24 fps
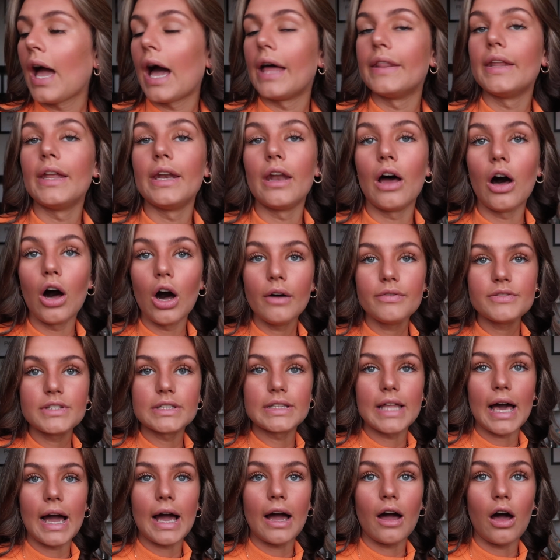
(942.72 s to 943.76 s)
And then after
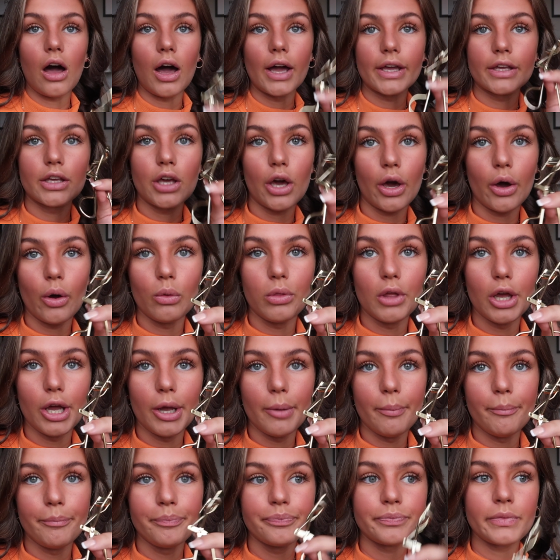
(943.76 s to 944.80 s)
that, I curl
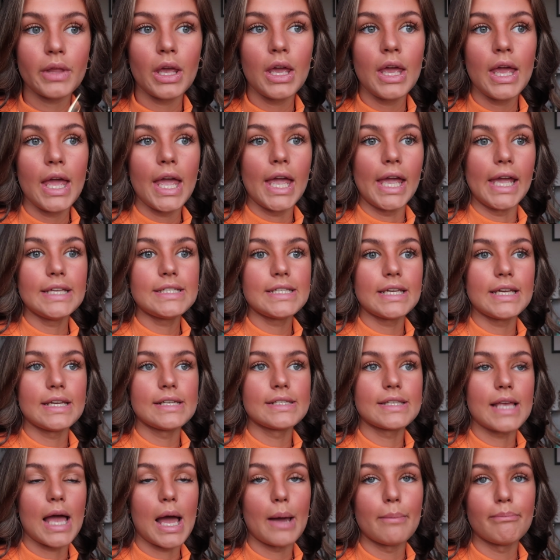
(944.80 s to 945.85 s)
them. It
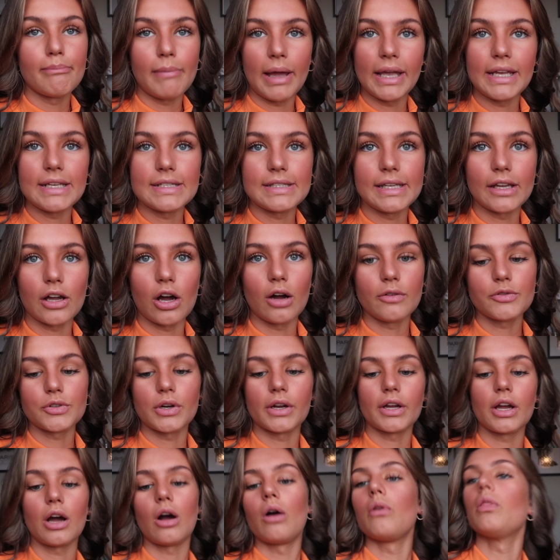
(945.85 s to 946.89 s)
is amazing after
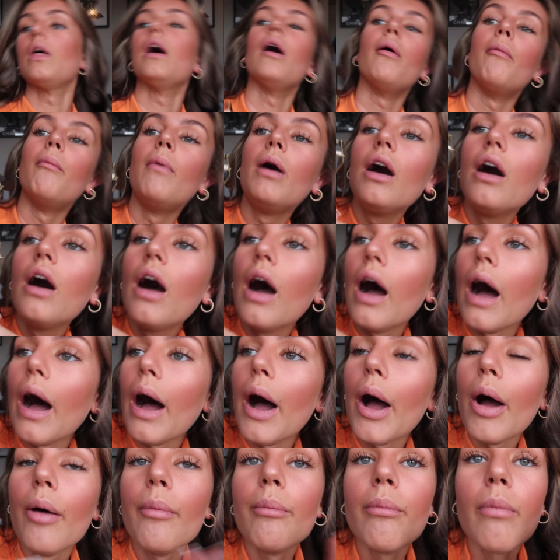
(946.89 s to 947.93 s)
I curl them.
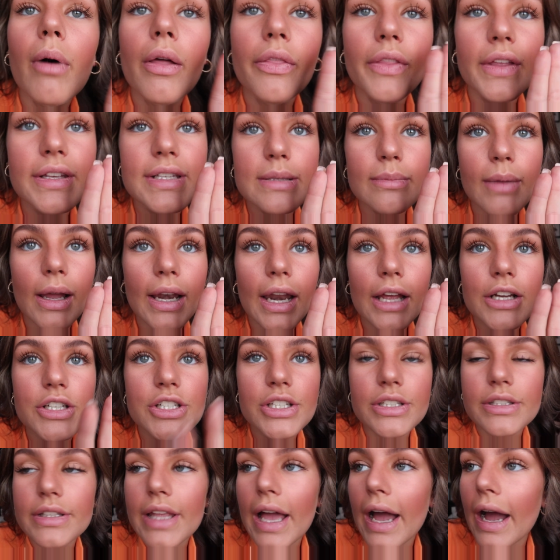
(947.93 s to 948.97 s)
This is my
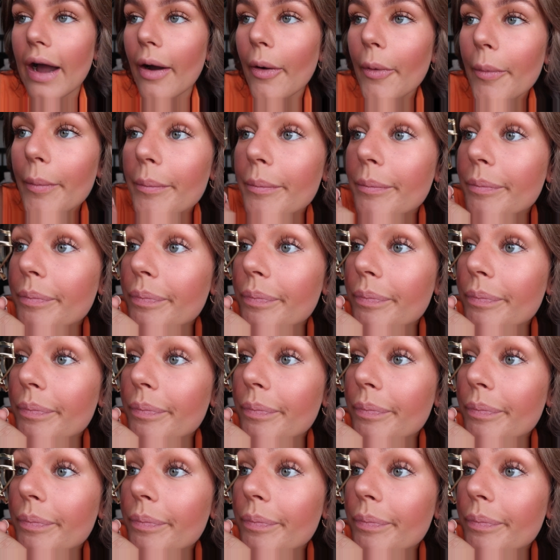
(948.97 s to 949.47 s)
lashes now.